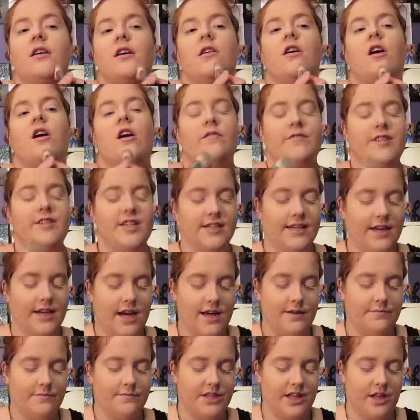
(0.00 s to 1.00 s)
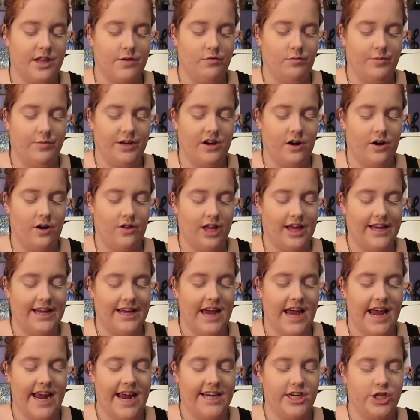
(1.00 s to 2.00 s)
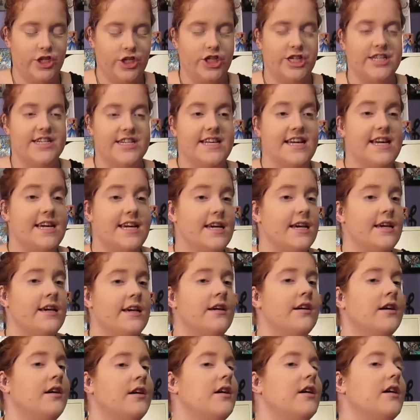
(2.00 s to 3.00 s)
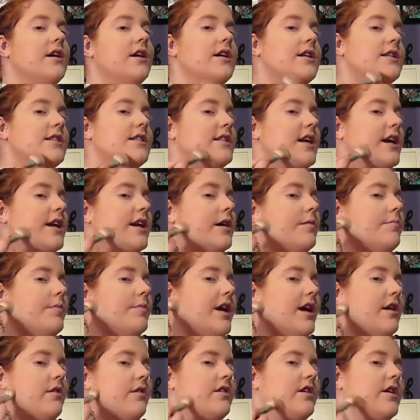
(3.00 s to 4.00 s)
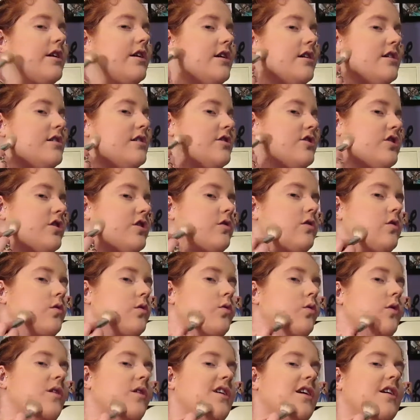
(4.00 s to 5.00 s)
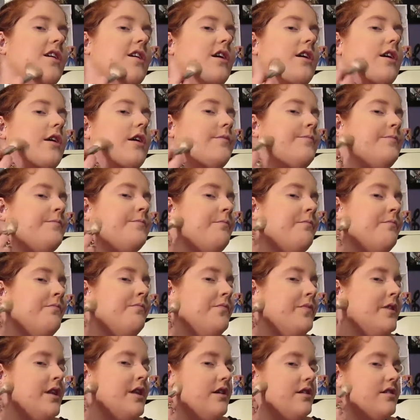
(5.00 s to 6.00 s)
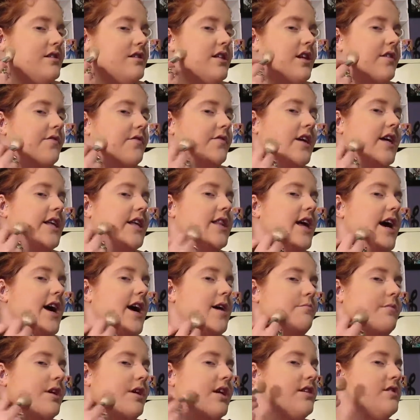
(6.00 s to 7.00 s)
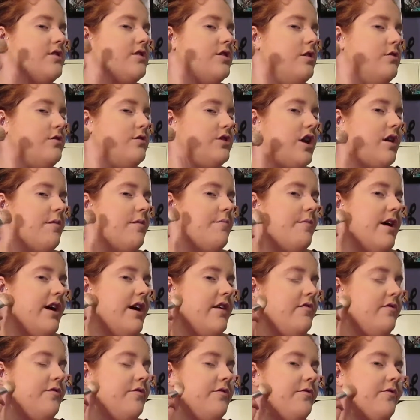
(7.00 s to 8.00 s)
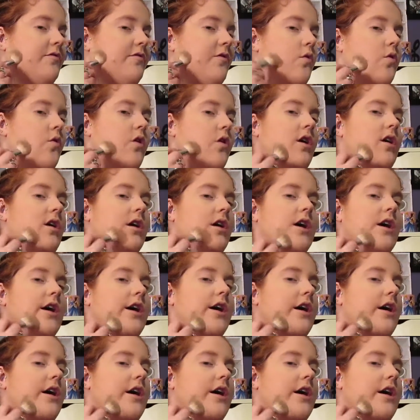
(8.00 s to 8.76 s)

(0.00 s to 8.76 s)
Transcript: Oftentimes they will be called like HD setting powders or stuff like that, because those are meant for